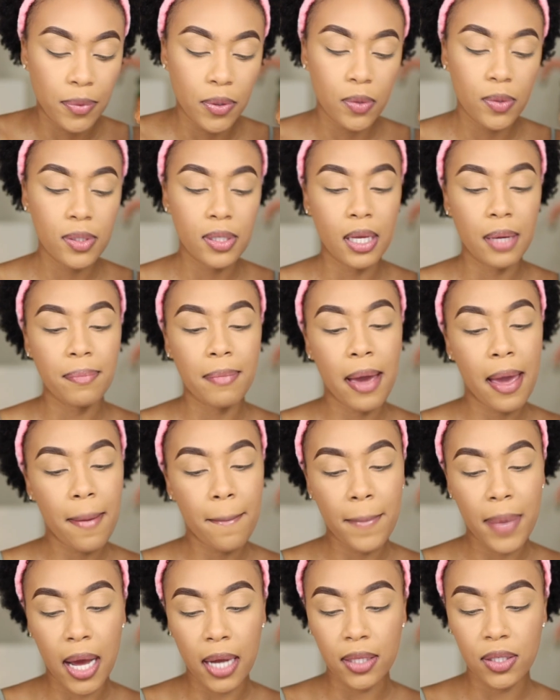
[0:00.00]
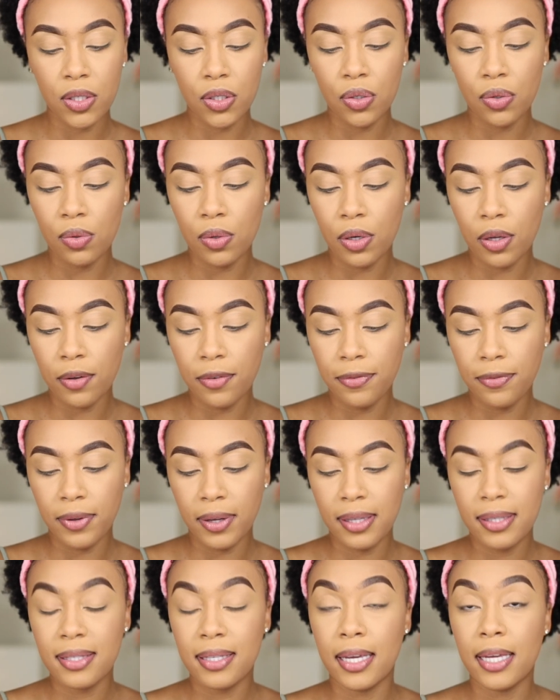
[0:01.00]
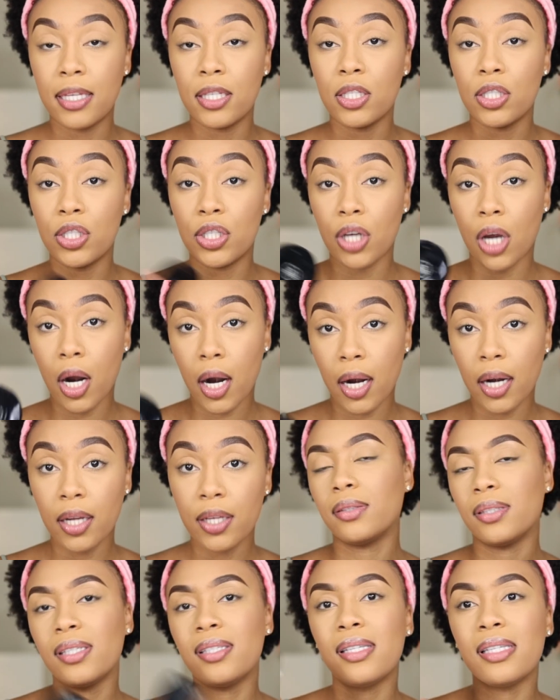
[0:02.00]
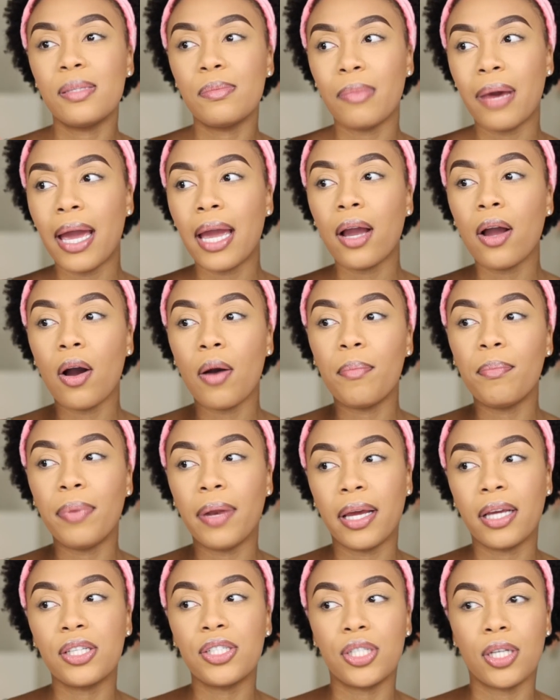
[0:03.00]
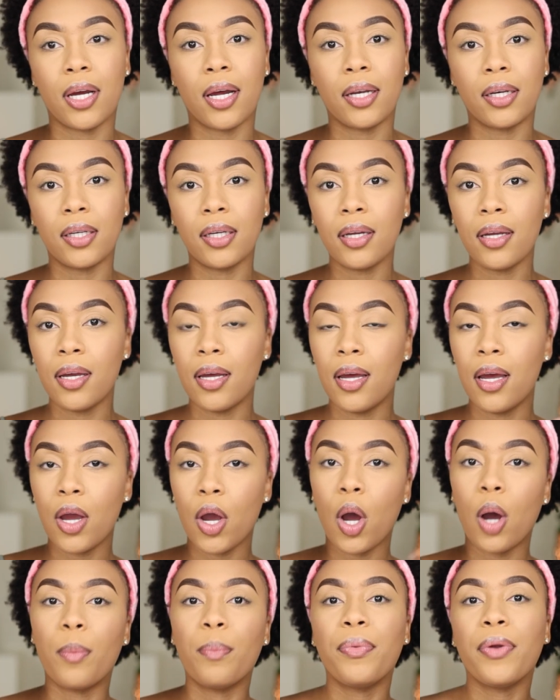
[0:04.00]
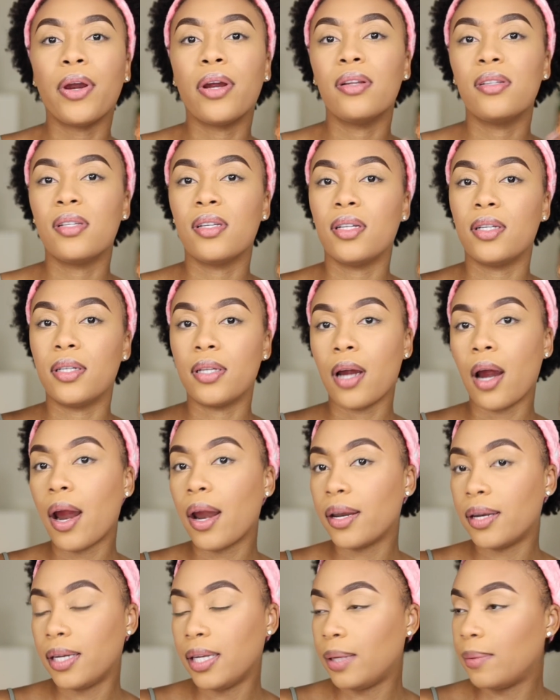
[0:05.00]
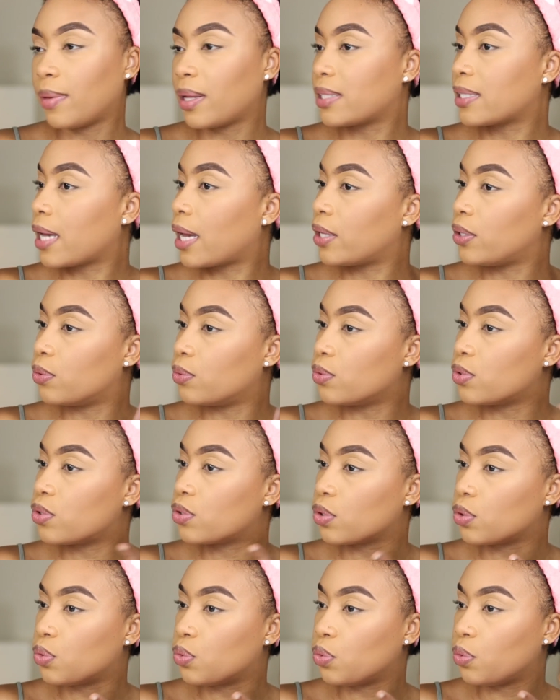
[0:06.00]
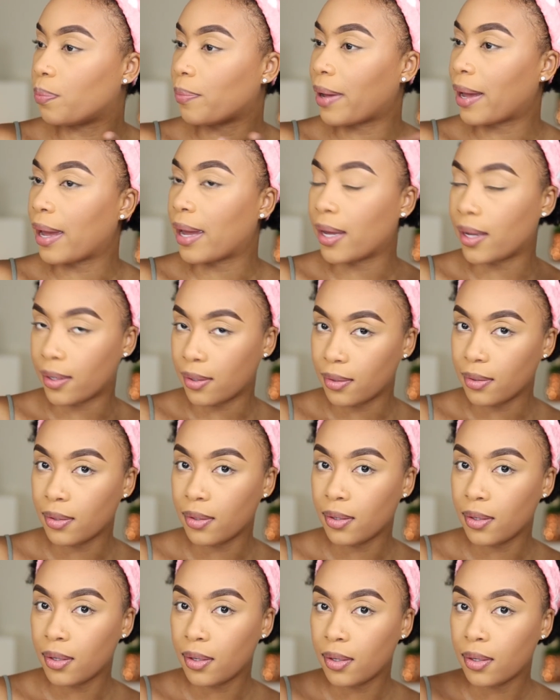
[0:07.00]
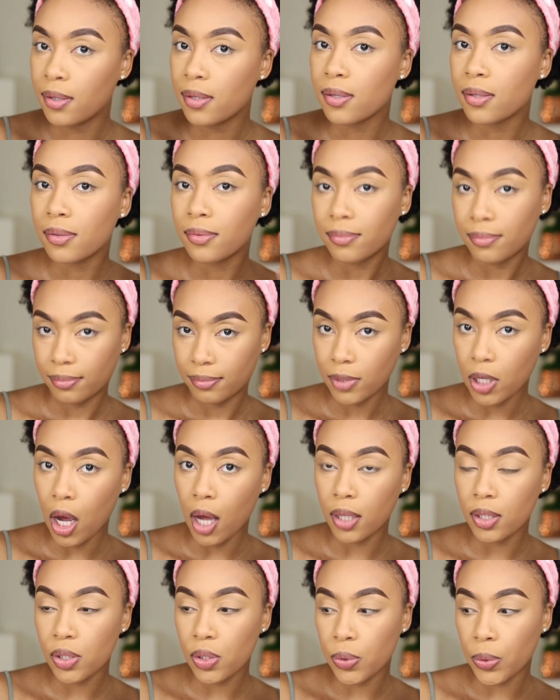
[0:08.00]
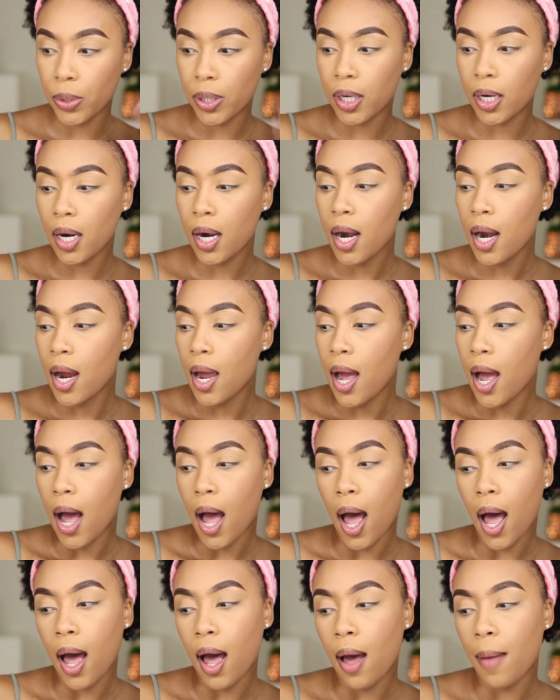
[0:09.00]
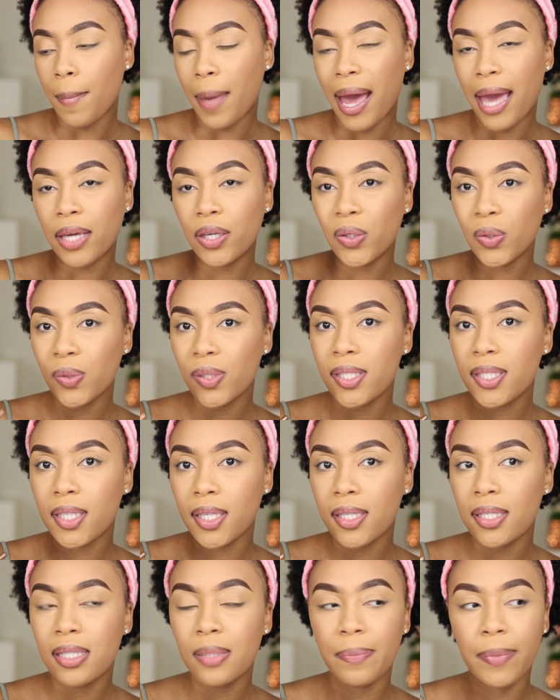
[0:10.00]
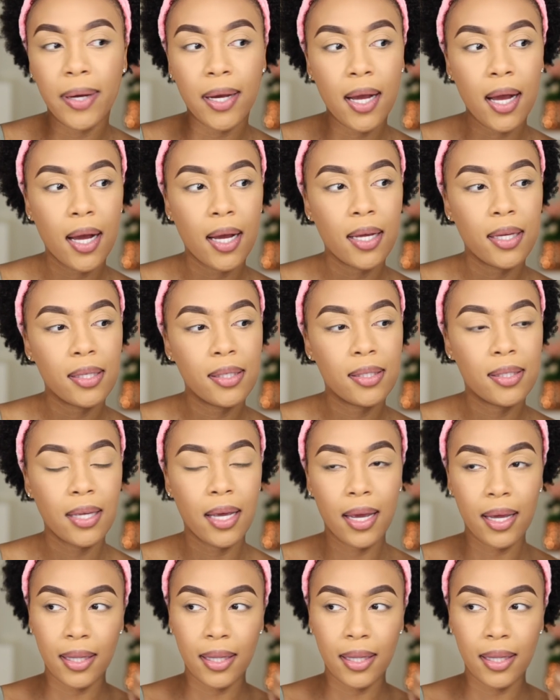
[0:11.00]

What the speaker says: using my MAC Studio Fix in dark. This is my complexion comparing to the dark deep that I use to do my contour. I use this because